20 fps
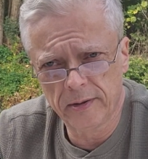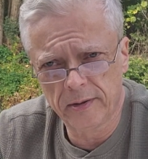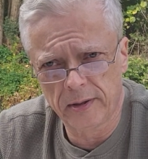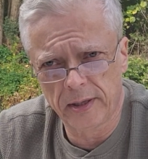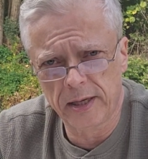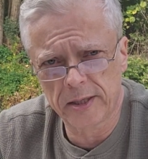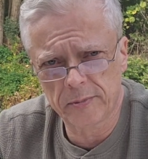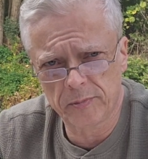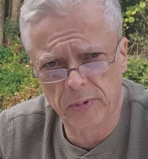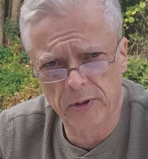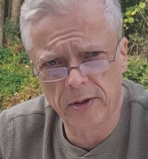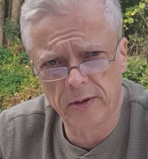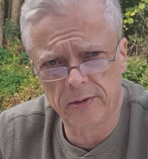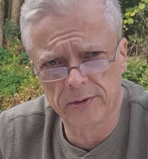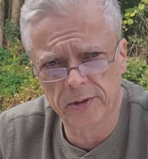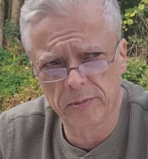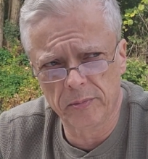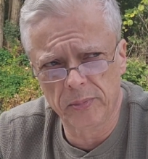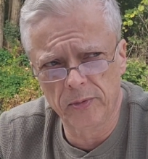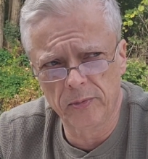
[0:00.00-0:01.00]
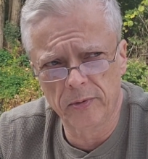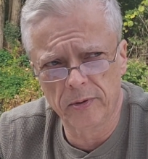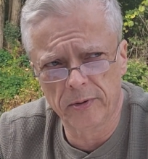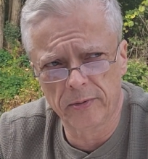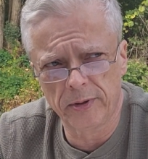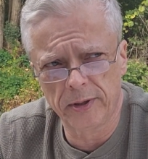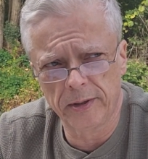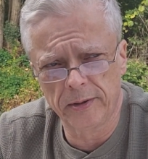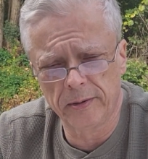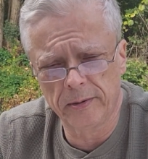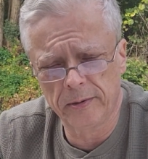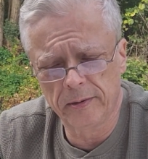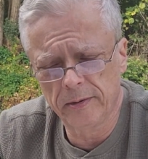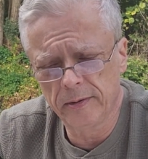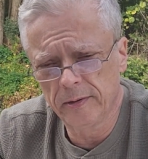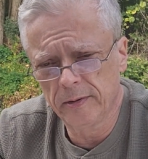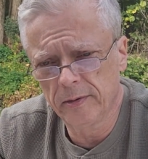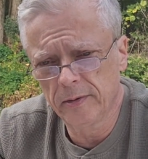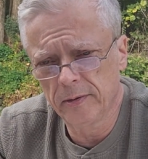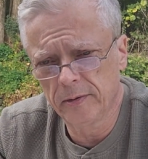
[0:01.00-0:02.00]
Glass bottles in blue or green.
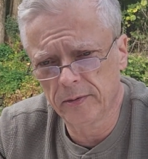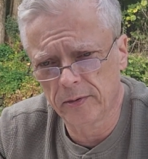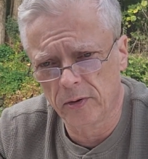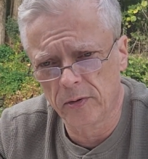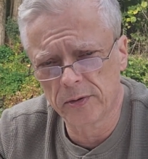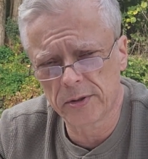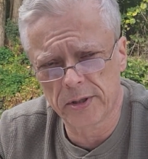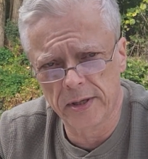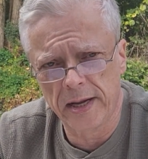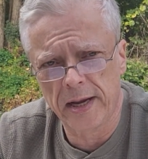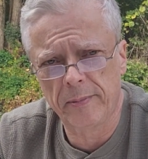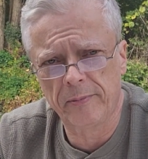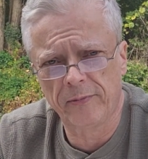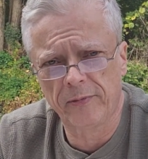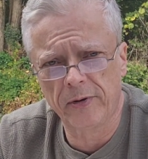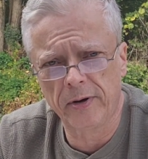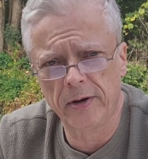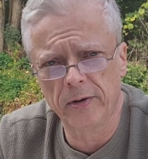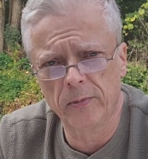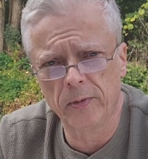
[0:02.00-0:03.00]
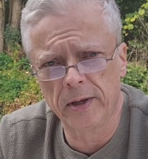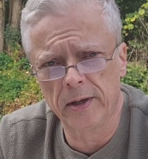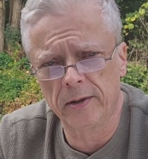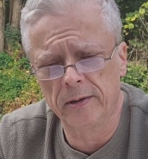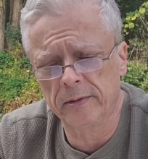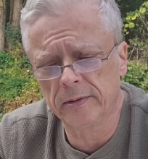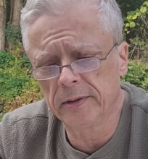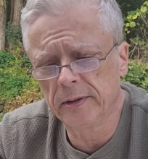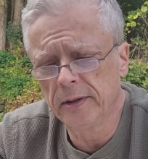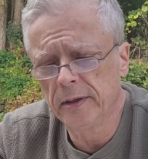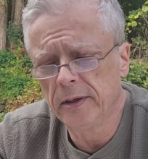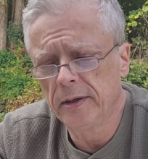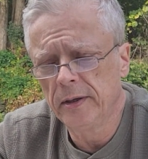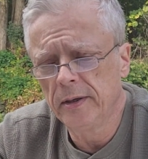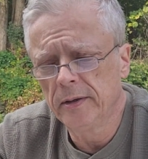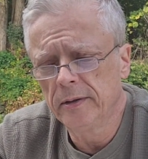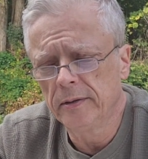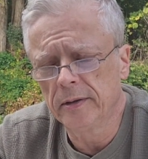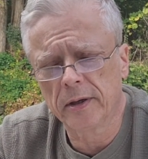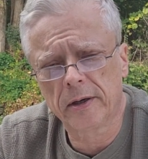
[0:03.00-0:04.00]
Those nap very well.
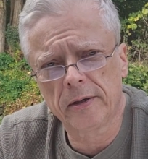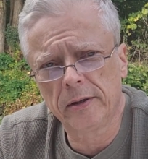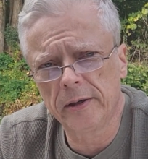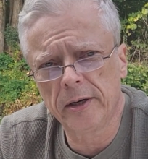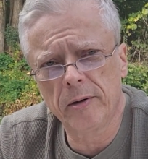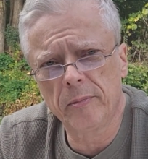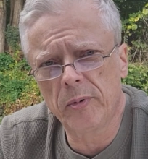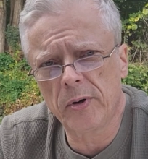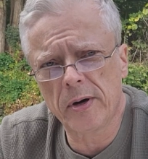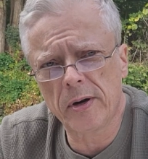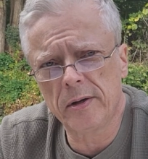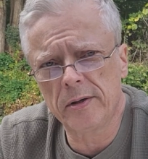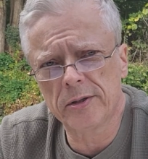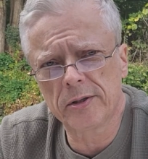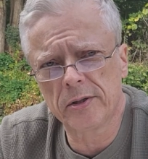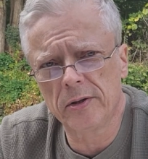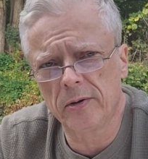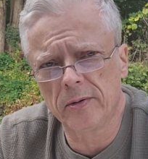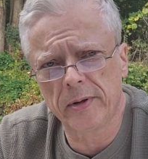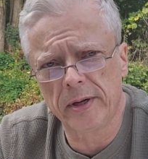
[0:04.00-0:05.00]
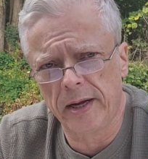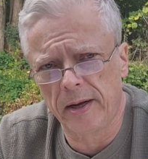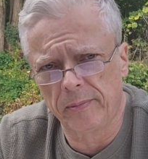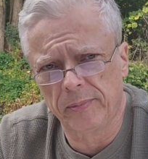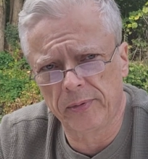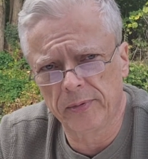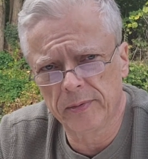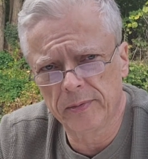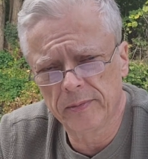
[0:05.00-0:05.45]
The clear bottles don't nap